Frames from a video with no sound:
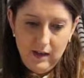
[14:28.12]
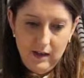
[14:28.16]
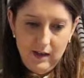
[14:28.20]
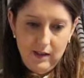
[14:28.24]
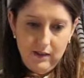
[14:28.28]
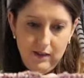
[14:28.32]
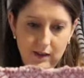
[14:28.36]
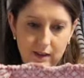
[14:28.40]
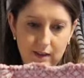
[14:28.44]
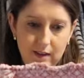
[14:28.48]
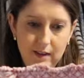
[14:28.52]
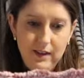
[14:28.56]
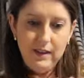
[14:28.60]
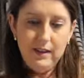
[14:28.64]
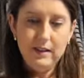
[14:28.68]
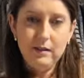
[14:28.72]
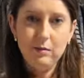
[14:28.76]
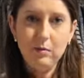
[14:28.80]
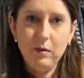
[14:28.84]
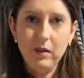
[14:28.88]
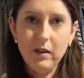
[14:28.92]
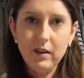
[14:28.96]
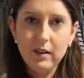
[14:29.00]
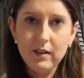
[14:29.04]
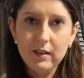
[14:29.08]
I think these
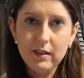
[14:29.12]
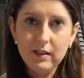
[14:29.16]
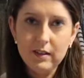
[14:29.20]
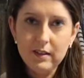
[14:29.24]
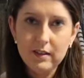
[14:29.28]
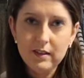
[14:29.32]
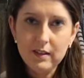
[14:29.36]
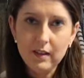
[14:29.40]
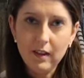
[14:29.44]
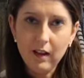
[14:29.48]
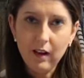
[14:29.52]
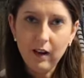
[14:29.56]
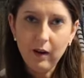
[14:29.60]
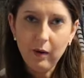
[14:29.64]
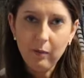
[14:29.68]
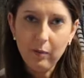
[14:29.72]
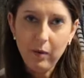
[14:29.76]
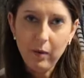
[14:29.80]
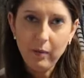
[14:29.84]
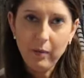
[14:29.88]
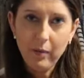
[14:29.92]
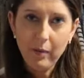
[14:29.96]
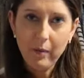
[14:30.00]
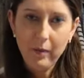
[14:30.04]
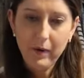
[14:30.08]
ones are
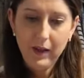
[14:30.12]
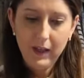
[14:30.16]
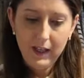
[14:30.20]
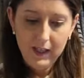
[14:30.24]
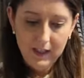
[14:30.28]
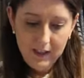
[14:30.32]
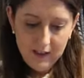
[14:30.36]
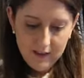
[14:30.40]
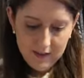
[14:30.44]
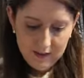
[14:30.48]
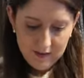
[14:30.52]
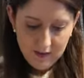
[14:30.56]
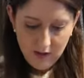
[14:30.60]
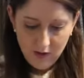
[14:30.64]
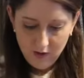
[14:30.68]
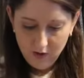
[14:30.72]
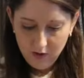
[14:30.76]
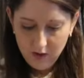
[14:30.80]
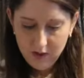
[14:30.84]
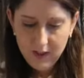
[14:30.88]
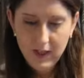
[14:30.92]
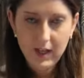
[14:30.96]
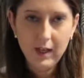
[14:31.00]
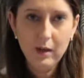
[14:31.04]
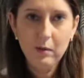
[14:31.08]
probably no
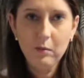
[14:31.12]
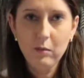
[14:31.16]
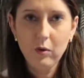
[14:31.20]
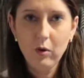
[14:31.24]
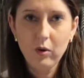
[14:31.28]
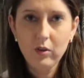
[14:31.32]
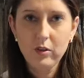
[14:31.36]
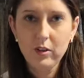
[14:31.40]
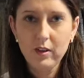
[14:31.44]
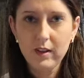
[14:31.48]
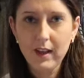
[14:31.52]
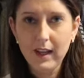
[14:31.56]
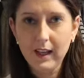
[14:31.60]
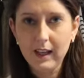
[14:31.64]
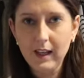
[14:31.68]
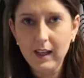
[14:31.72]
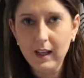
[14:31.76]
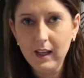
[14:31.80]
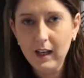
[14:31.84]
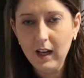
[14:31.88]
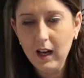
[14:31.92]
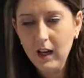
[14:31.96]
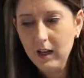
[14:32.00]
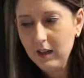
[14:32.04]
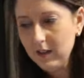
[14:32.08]
good anymore, so they
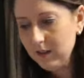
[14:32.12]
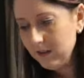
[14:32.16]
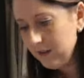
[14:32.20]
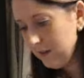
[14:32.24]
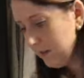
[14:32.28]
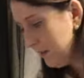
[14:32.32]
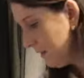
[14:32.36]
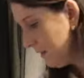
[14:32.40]
can go.